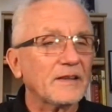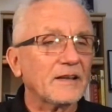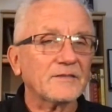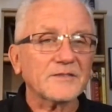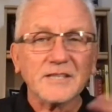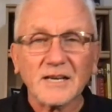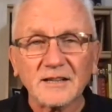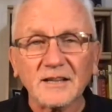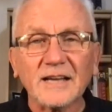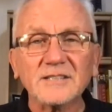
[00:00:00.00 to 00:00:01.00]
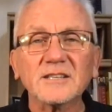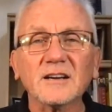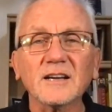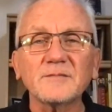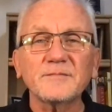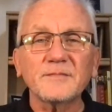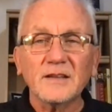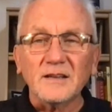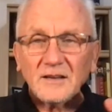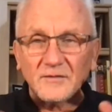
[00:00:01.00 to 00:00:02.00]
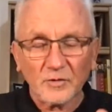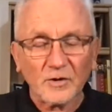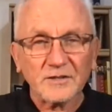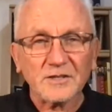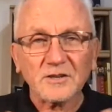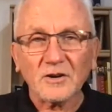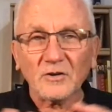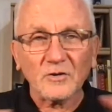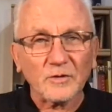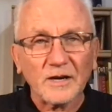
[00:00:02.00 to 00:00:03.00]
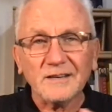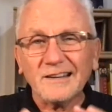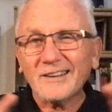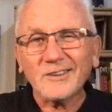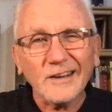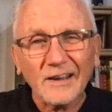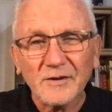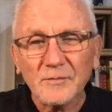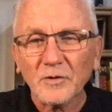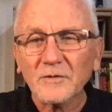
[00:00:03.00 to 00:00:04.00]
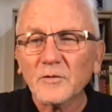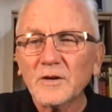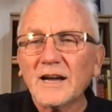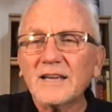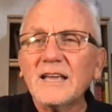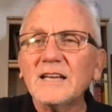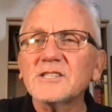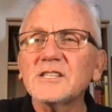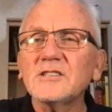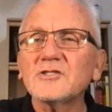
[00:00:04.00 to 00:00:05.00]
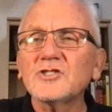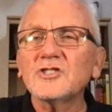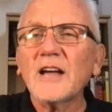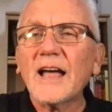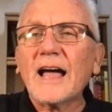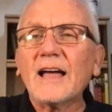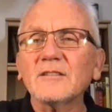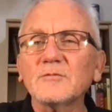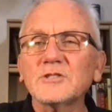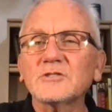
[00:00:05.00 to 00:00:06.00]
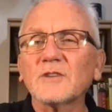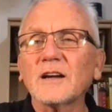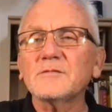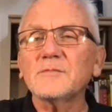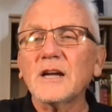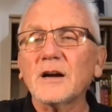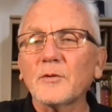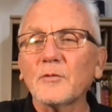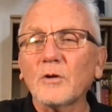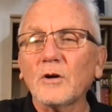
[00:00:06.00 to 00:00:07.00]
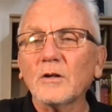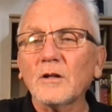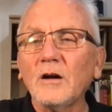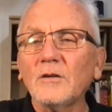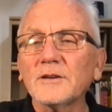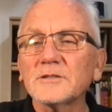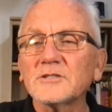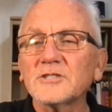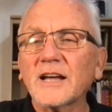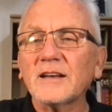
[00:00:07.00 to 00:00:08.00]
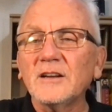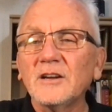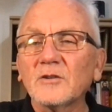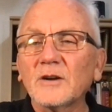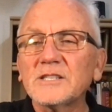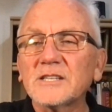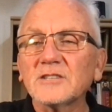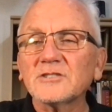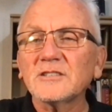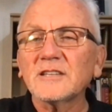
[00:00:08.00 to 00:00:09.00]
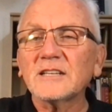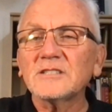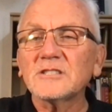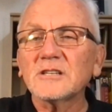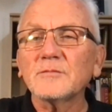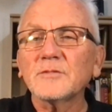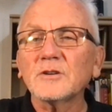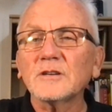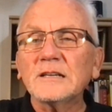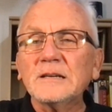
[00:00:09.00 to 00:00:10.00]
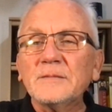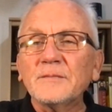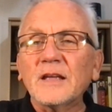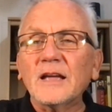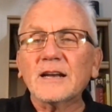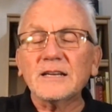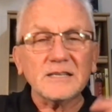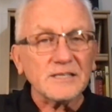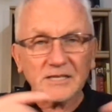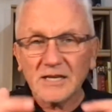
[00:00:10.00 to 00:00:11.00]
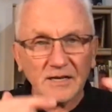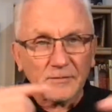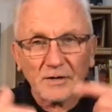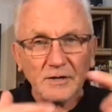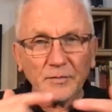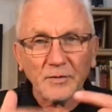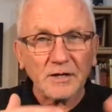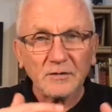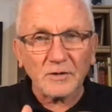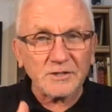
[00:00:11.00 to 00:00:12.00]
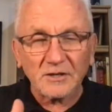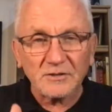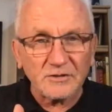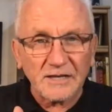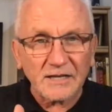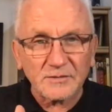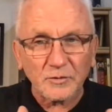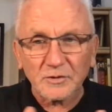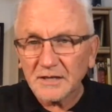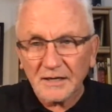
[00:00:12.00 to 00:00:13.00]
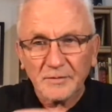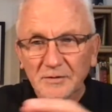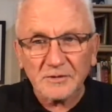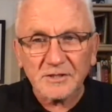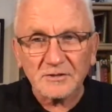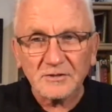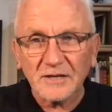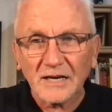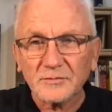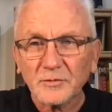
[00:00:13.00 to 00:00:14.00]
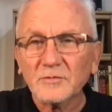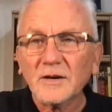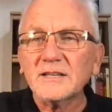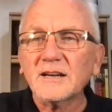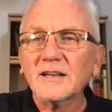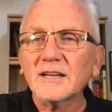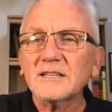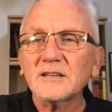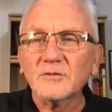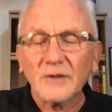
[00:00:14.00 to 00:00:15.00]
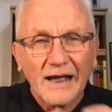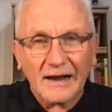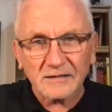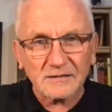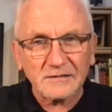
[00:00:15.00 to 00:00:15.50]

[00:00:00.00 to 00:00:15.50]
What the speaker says: I've said it the last time. If you're on this call, great. I don't have any more for you. I can't see the chat, which drives me up a wall. Oh, there's a chat. Great session. Thanks, Jim. Good. And I didn't see anybody put in what's on your dashboard. Type in what's on your dashboard right now. I'd like to interact.